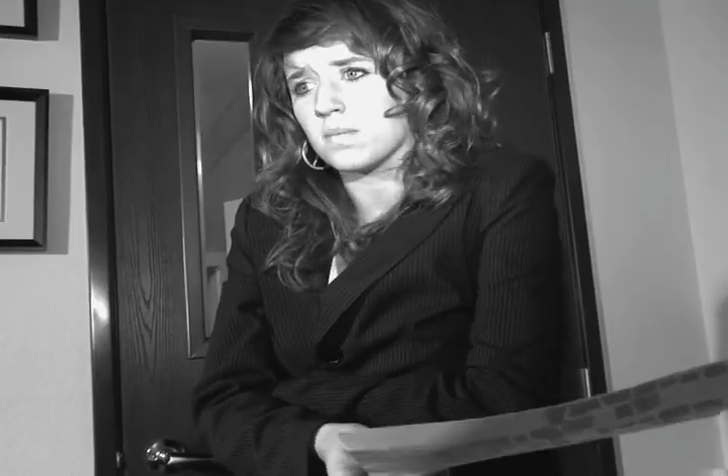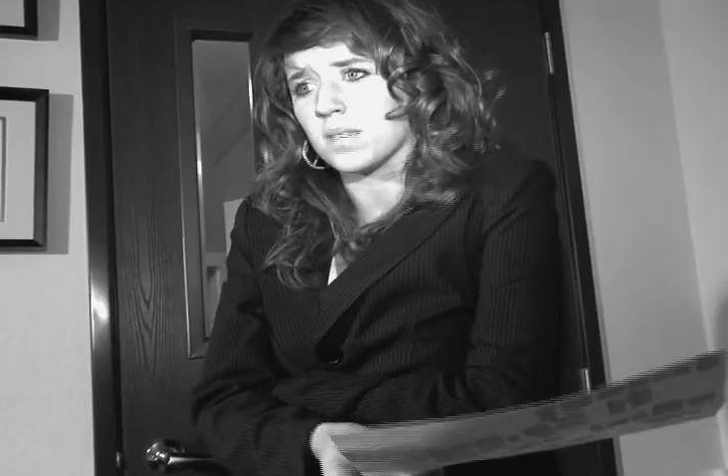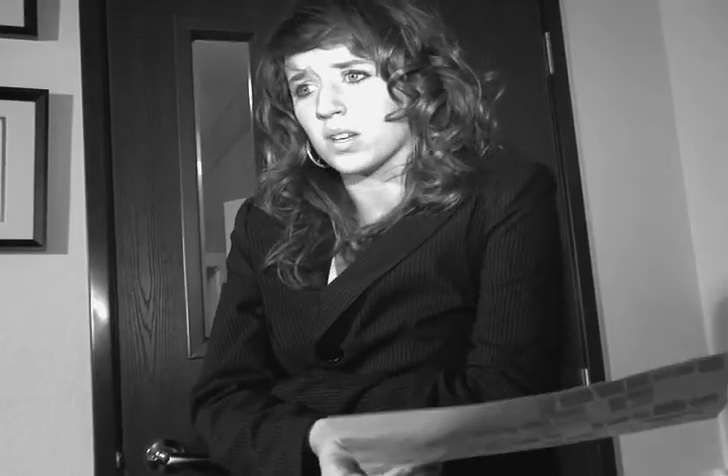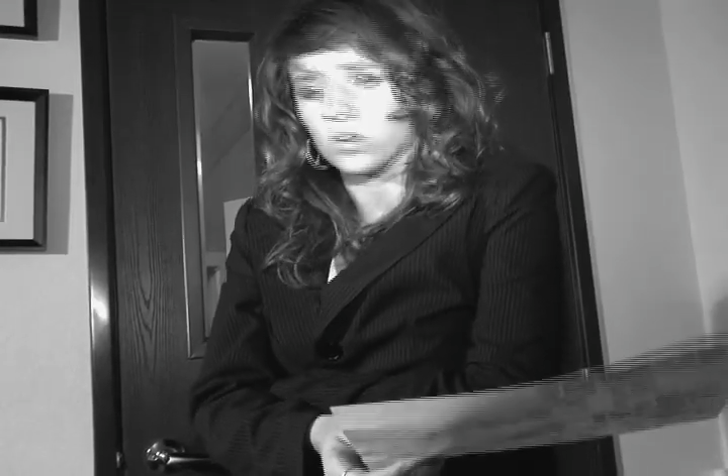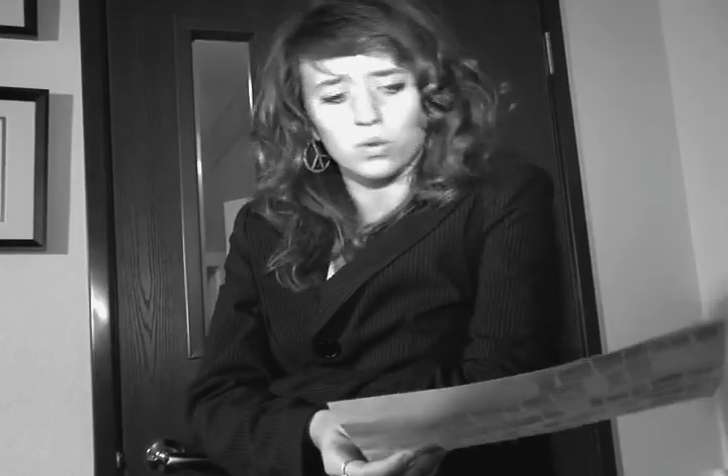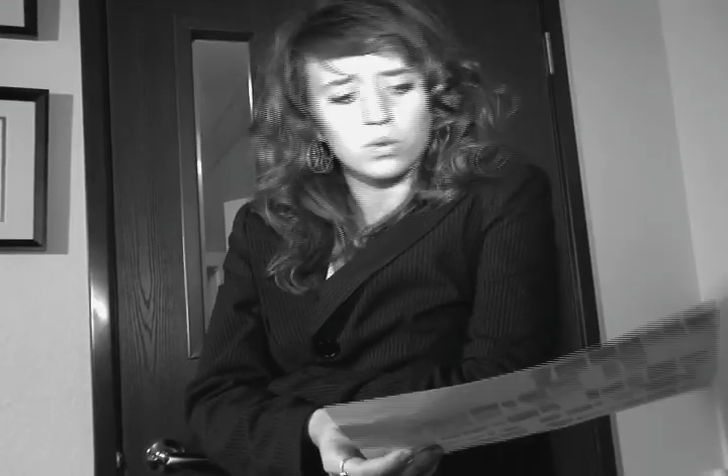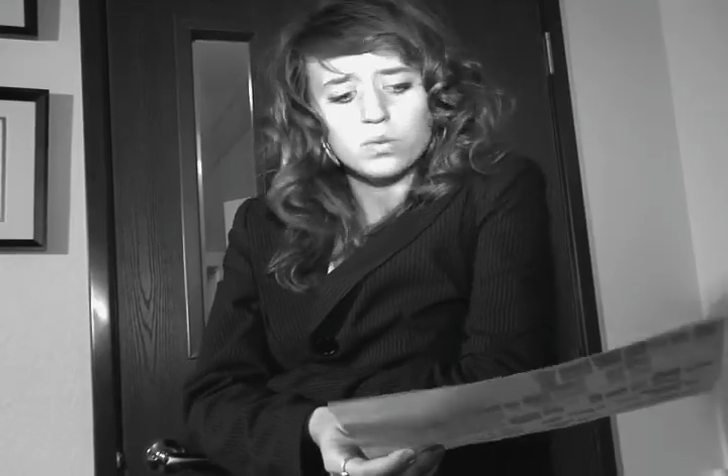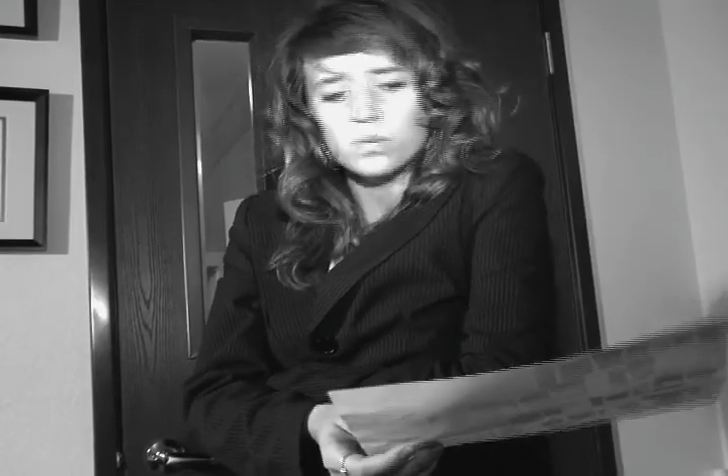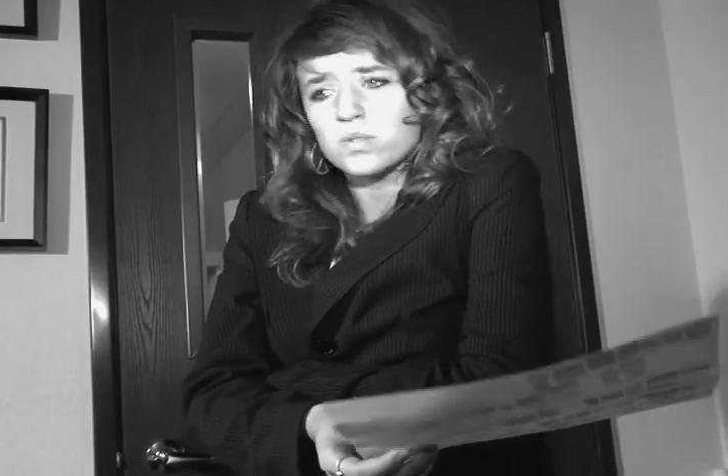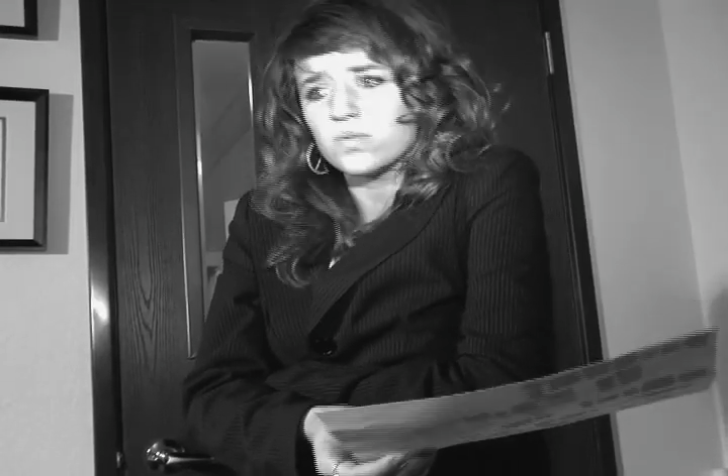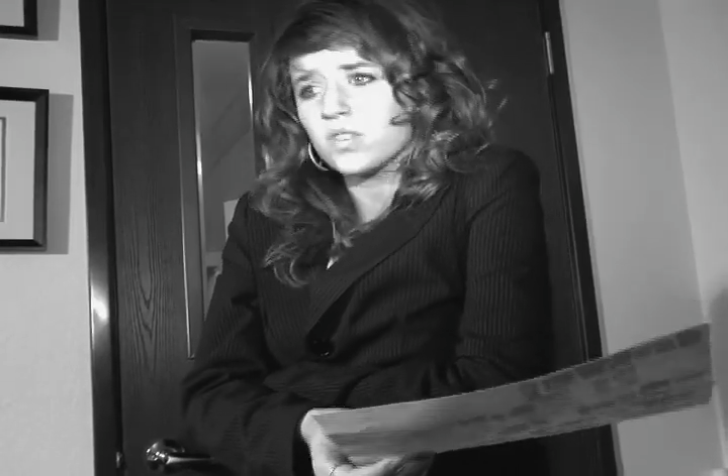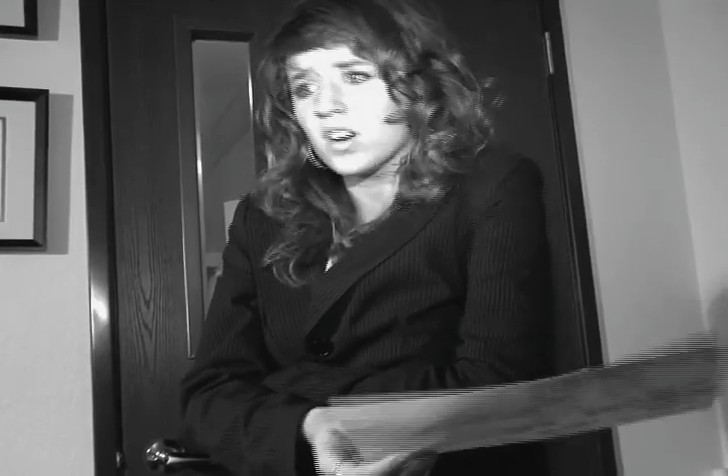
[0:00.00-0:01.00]
to me or who it
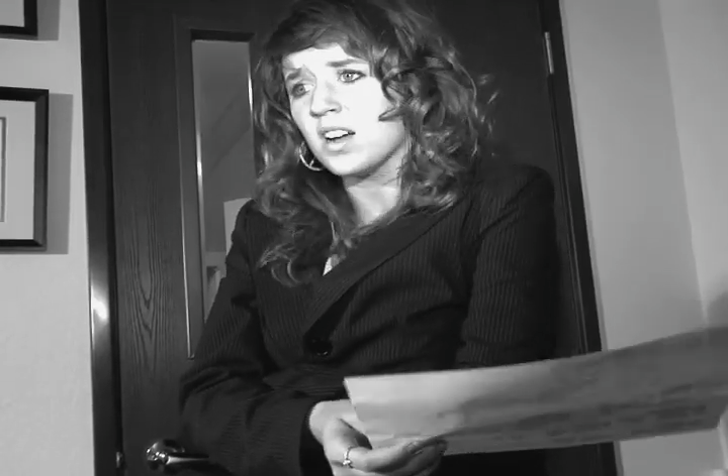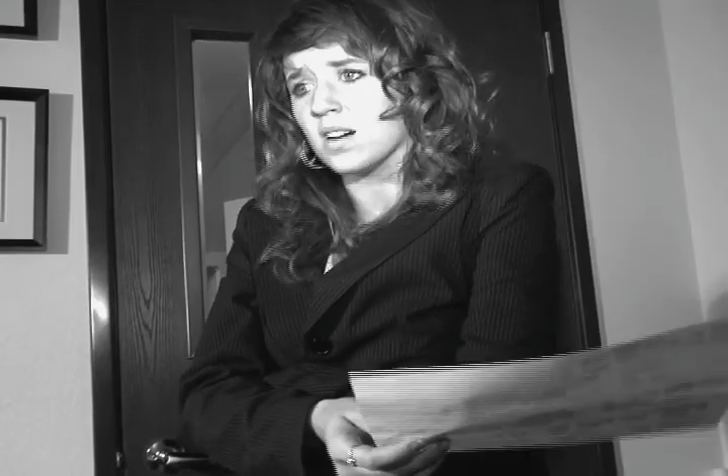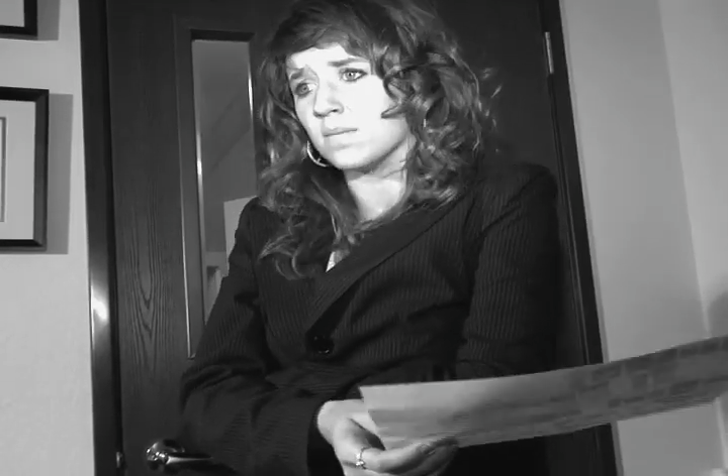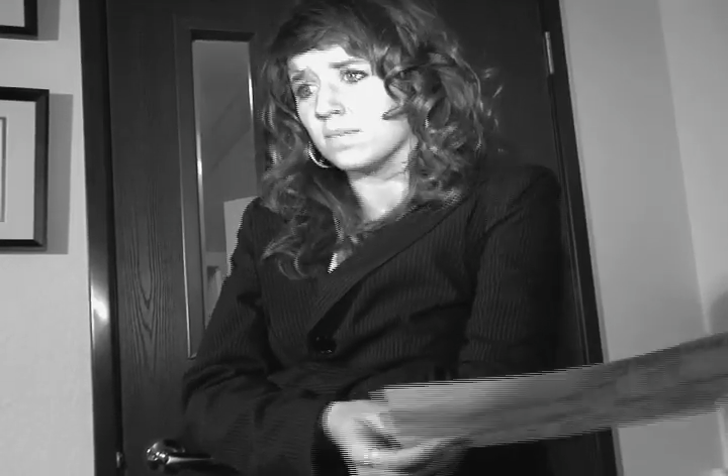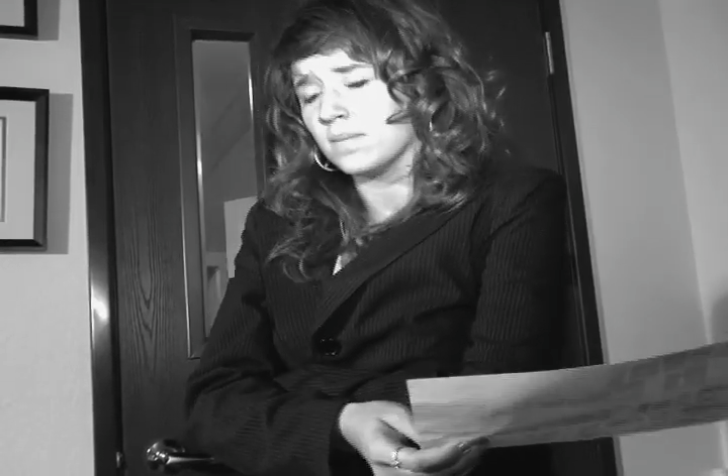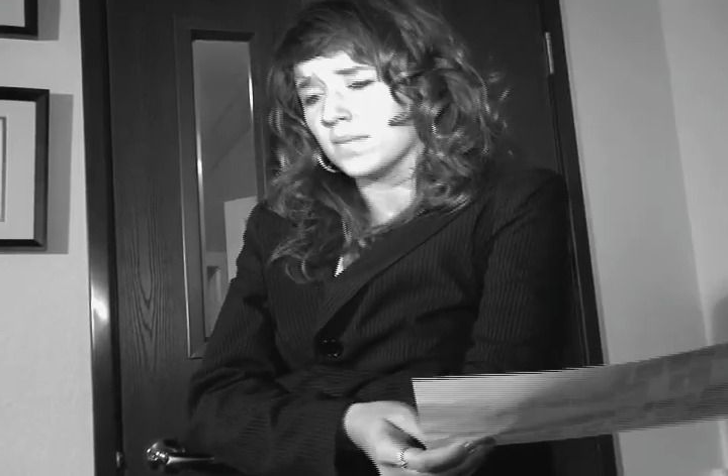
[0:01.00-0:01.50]
was from.